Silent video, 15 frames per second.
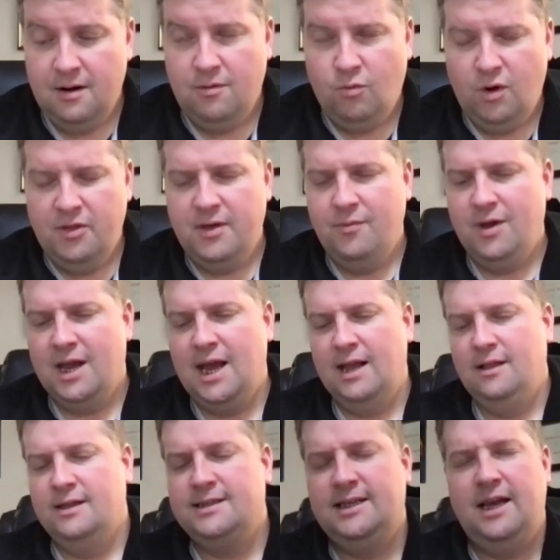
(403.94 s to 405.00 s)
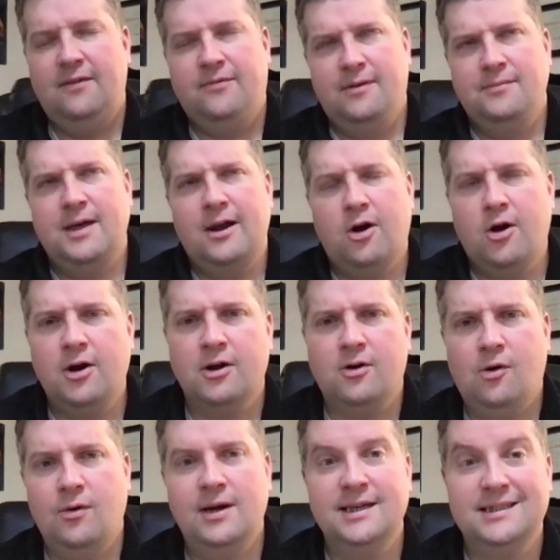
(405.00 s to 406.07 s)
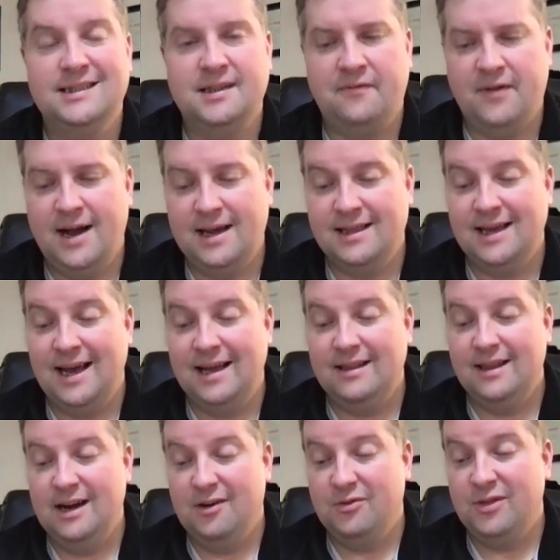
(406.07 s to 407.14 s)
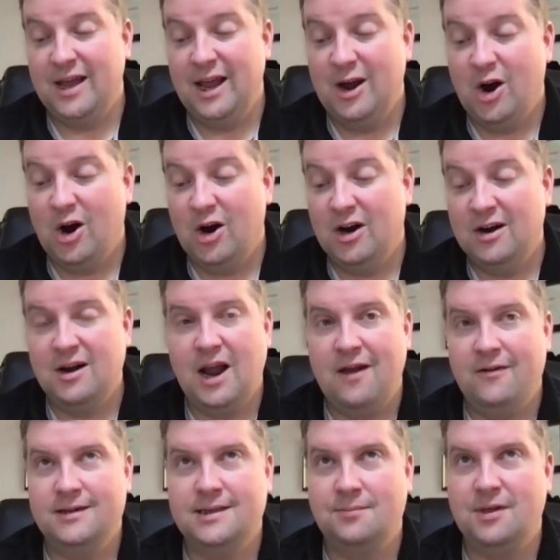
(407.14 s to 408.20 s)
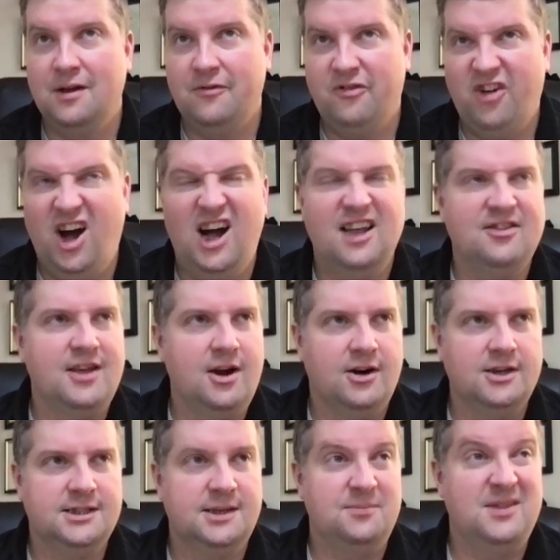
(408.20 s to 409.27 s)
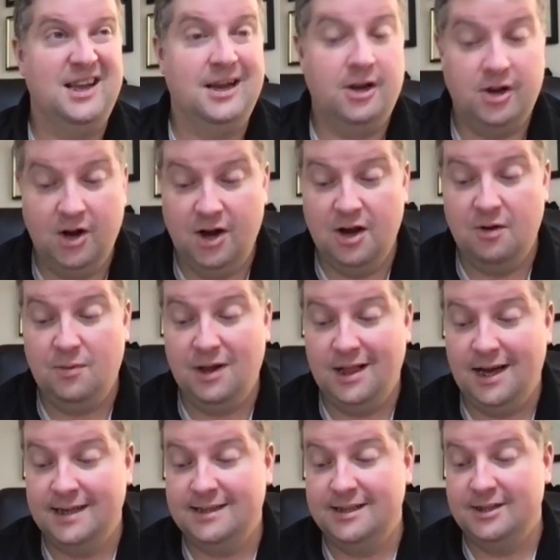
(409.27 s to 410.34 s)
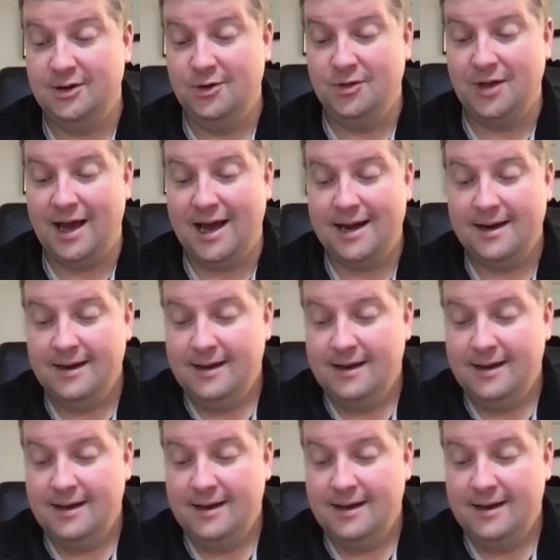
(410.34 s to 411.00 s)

One thing we can see from that article is the fact that, you know, they are something fond. They are something good. We like to do that.